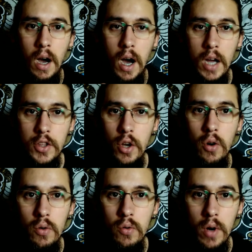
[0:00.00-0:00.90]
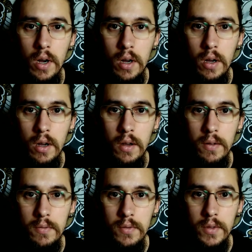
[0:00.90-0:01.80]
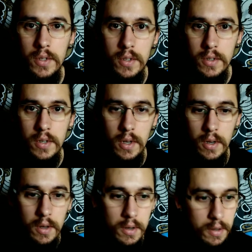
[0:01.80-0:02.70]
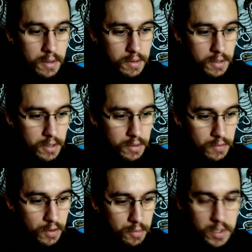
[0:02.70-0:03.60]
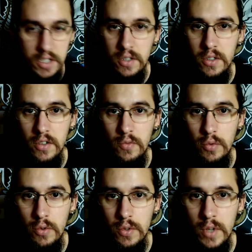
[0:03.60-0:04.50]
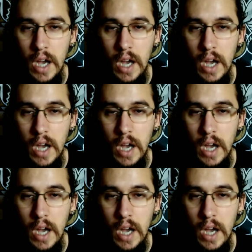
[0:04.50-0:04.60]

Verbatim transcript: I know uh, this is a, uh, this is for Mr. Steve Bruce.